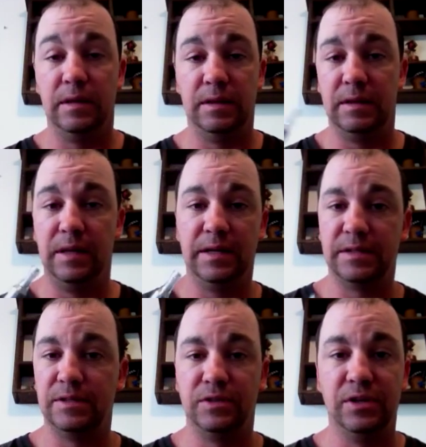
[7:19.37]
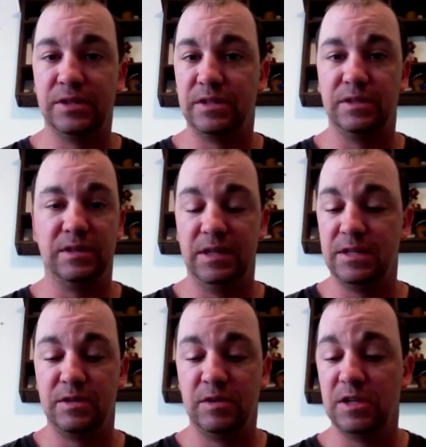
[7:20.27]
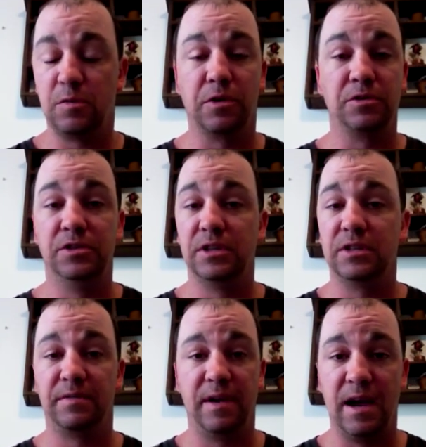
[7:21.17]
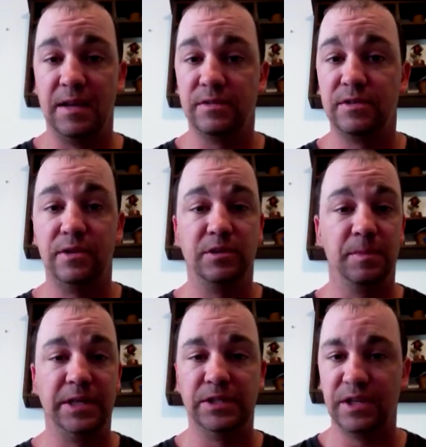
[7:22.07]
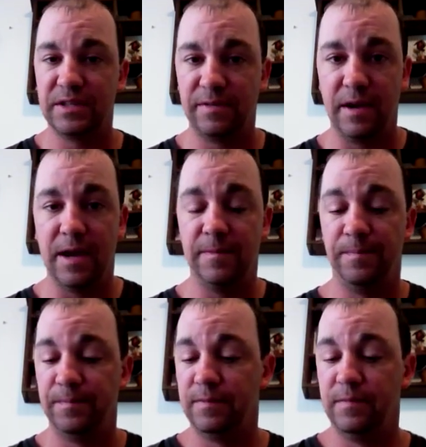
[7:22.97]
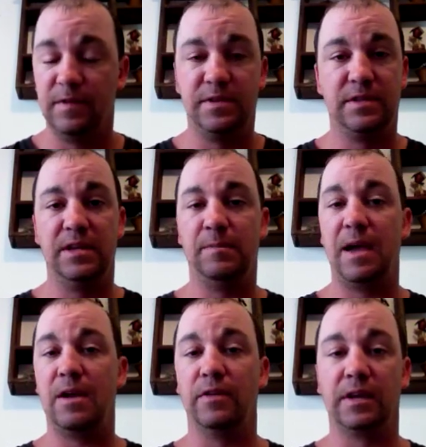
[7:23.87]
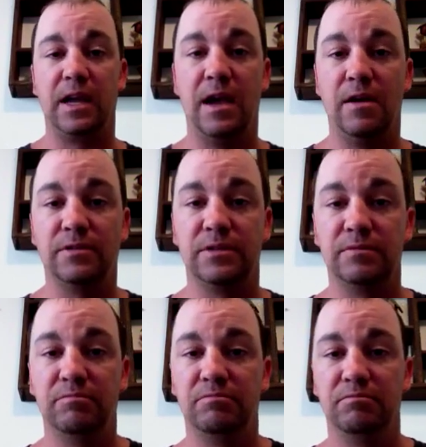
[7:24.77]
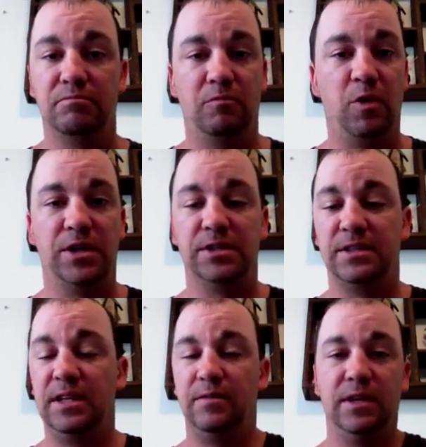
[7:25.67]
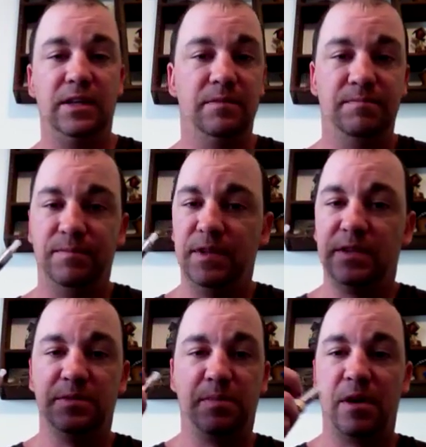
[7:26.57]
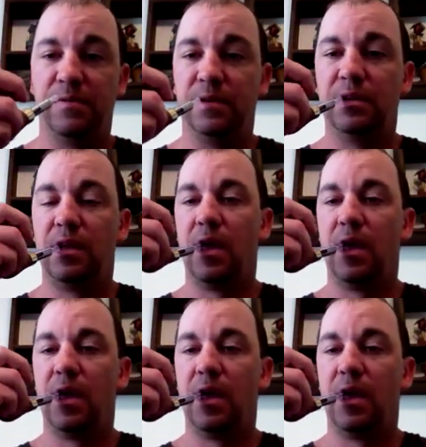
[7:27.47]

this is just as this works just fine, suits me just fine. Sitting back on the couch, watching TV, this is perfect.